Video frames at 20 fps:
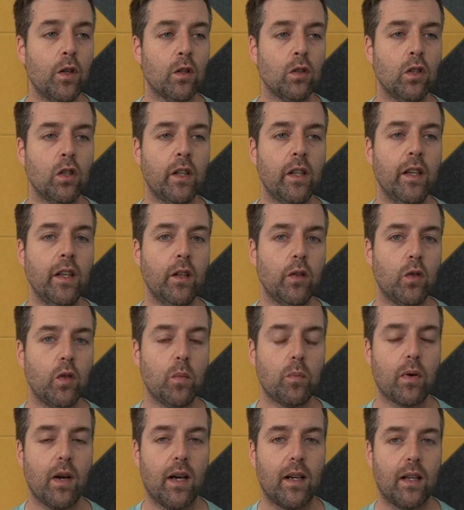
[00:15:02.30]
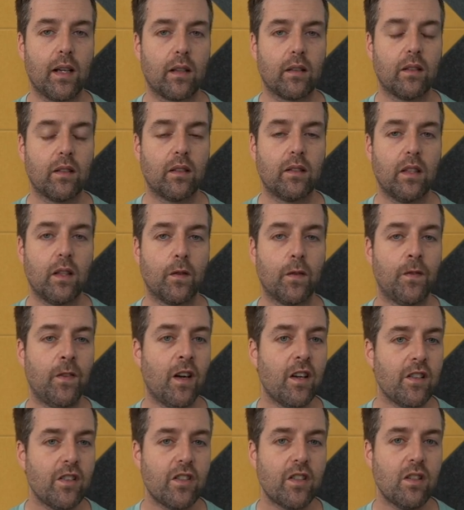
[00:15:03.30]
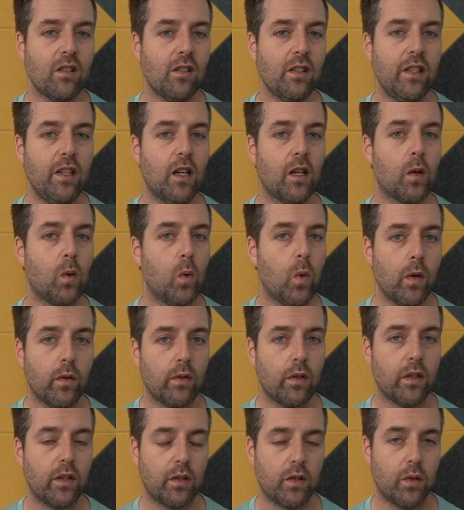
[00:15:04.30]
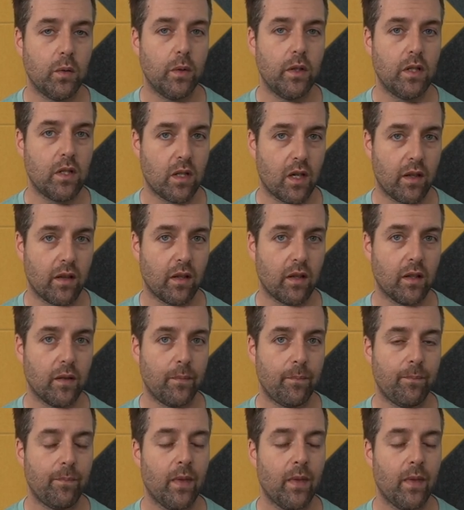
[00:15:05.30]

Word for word: you're looking at two products, they're functionally equivalent to each other